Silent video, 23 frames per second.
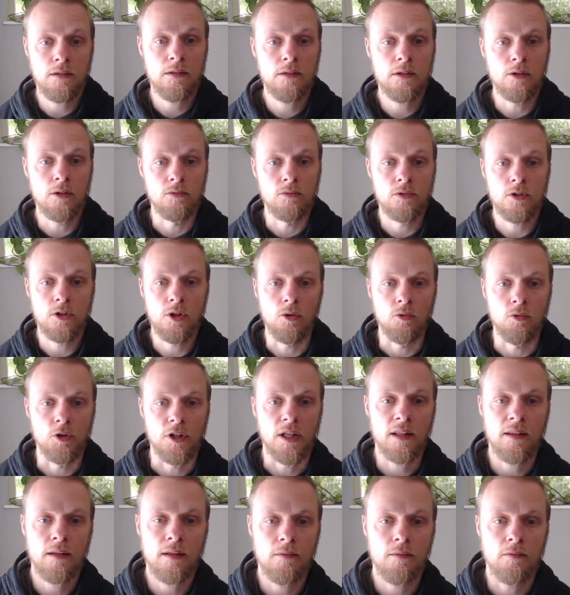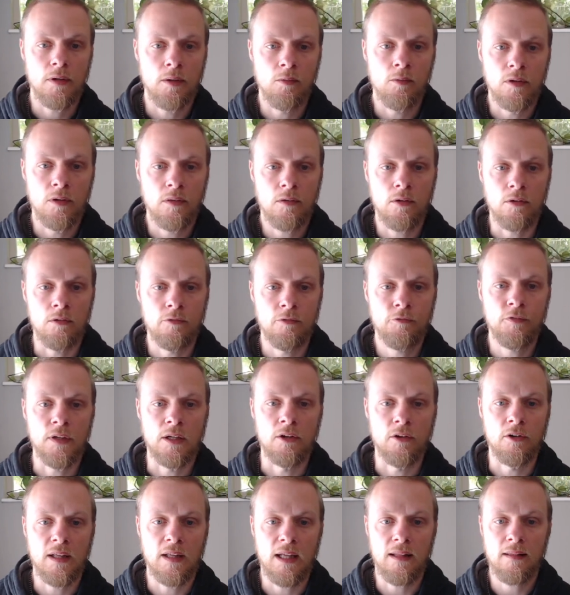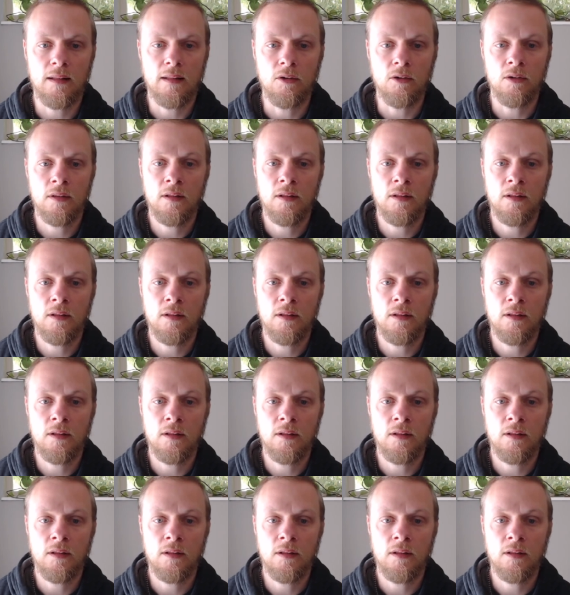don't know yet. We want to figure that out.